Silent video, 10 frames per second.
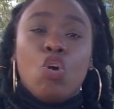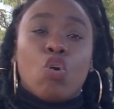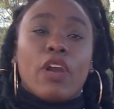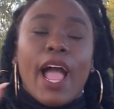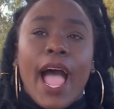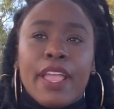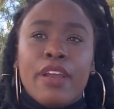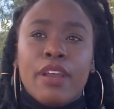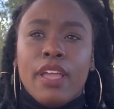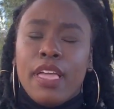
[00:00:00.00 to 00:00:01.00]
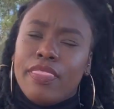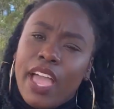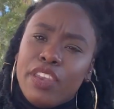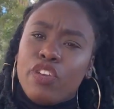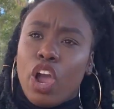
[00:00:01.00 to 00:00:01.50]
or higher,
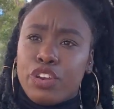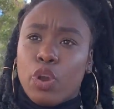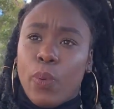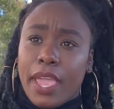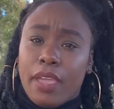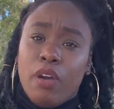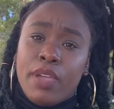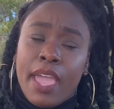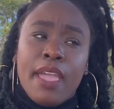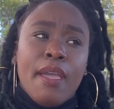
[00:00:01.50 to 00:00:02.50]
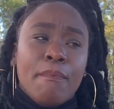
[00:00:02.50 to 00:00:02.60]
then you're on your way, okay?